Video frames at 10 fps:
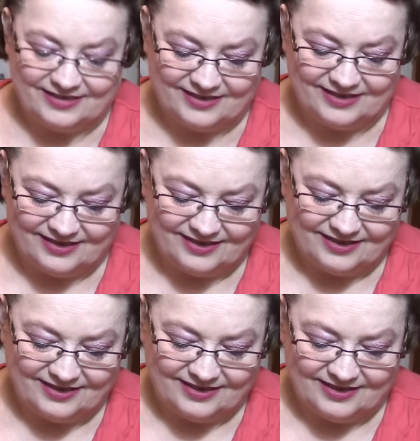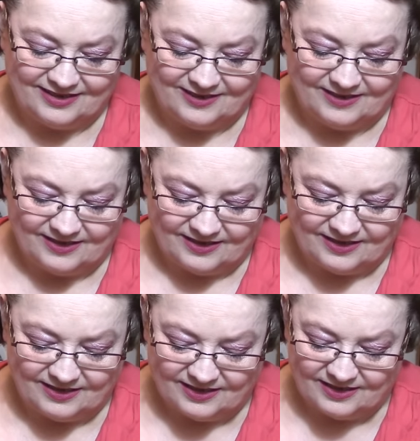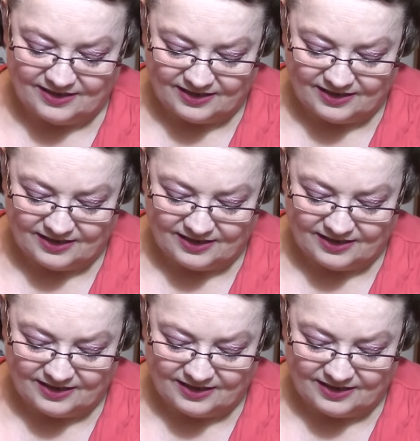(silence)